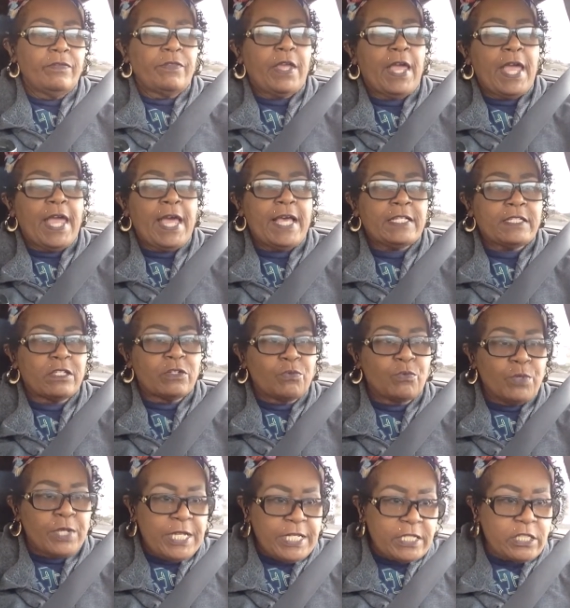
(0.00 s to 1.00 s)
that has a
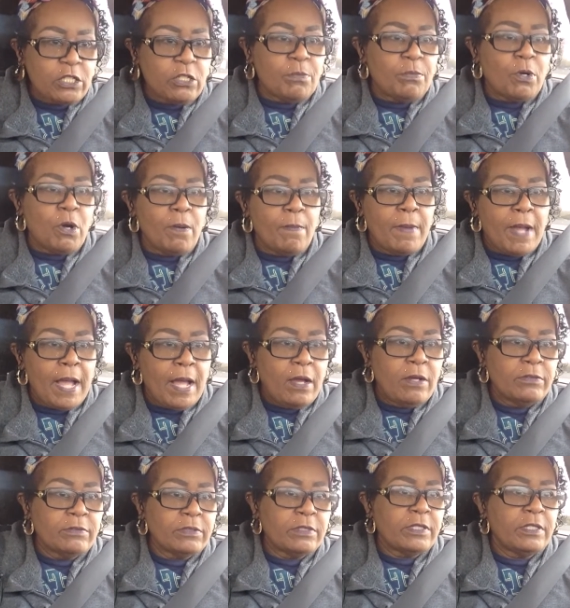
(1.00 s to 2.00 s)
reasonable
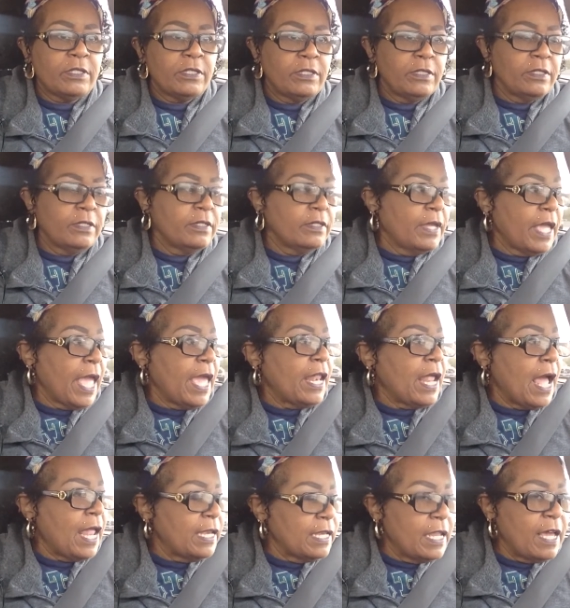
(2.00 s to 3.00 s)
amount and
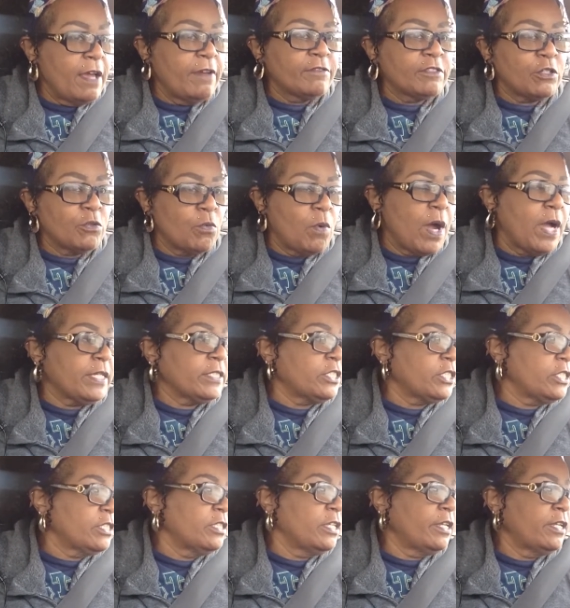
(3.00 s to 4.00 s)
I love to watch
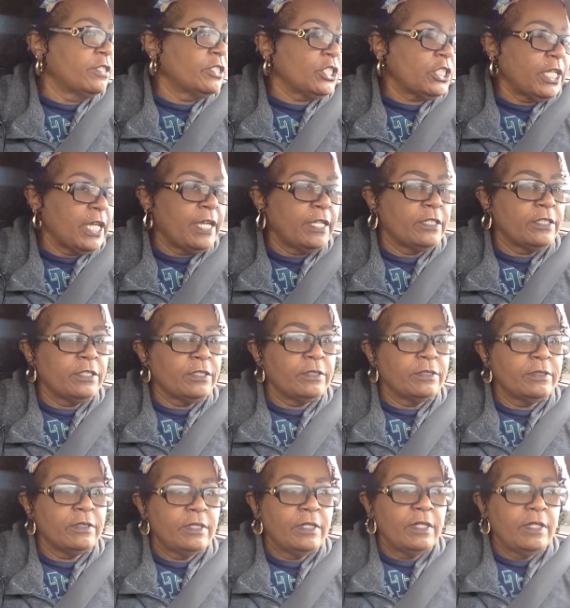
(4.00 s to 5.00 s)
their channel,